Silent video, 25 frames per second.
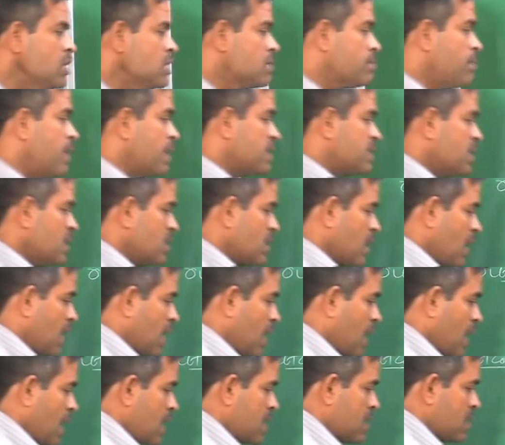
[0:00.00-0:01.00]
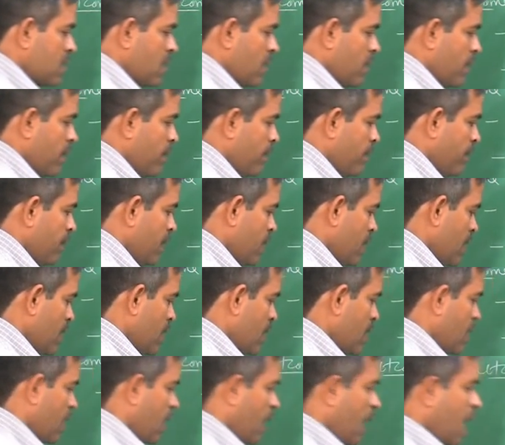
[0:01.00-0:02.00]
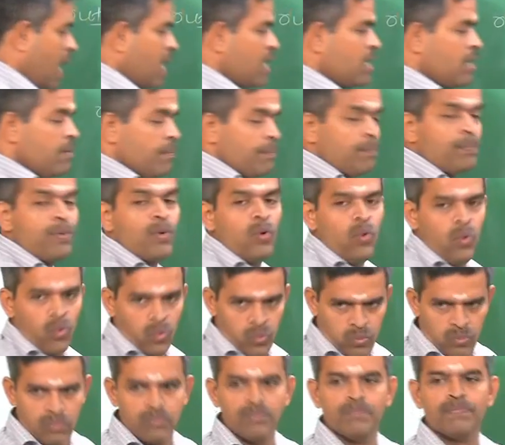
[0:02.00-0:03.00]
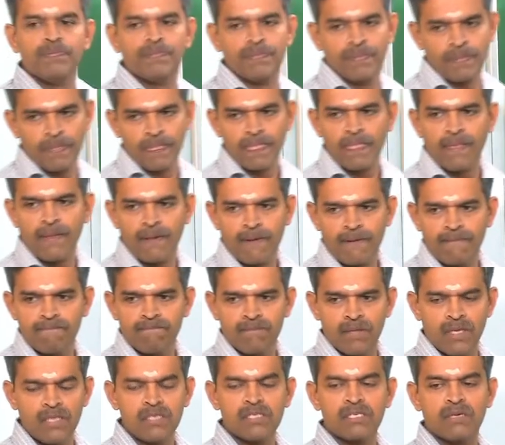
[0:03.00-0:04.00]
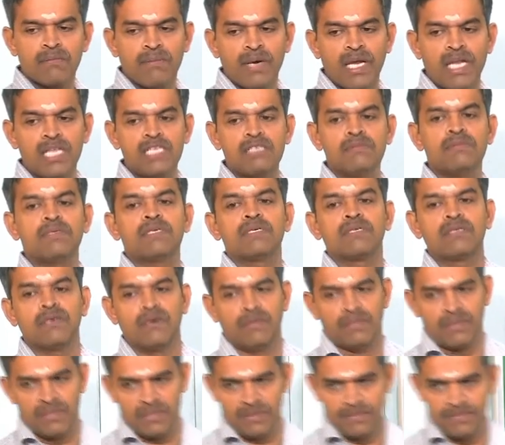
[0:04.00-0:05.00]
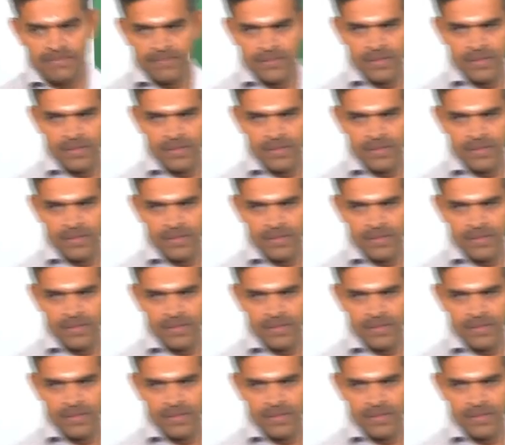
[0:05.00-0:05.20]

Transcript: this budget allocation can improve the risk management terms?